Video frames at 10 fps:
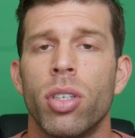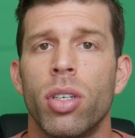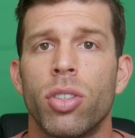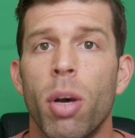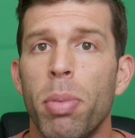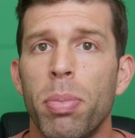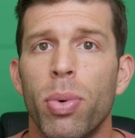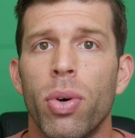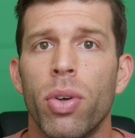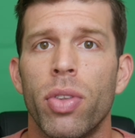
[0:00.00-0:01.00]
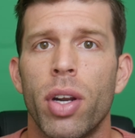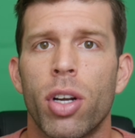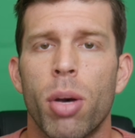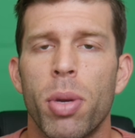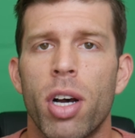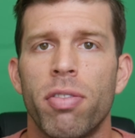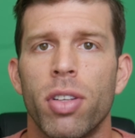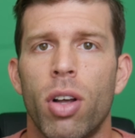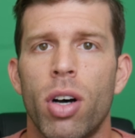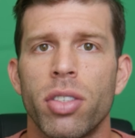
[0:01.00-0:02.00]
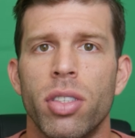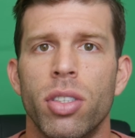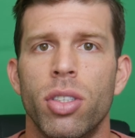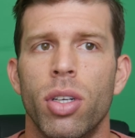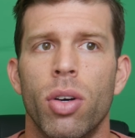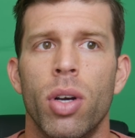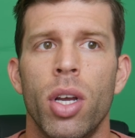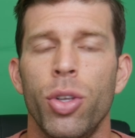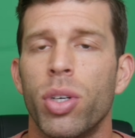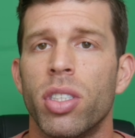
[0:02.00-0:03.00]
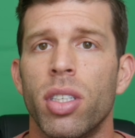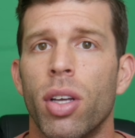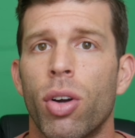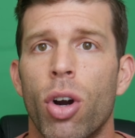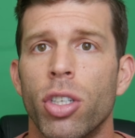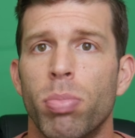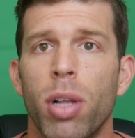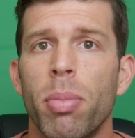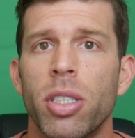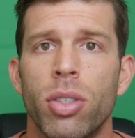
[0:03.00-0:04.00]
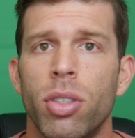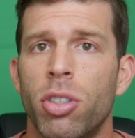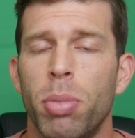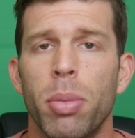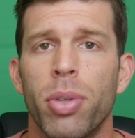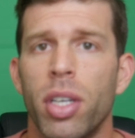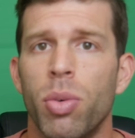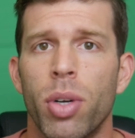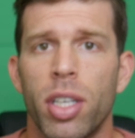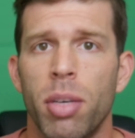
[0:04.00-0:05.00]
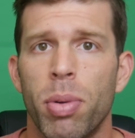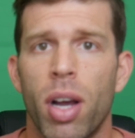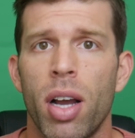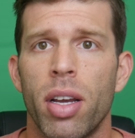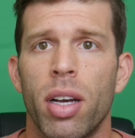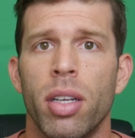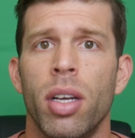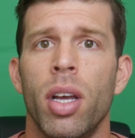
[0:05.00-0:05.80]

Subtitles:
Some people that are coming off of losses, you could see their cards plummet. So these are people that you want to keep an eye on.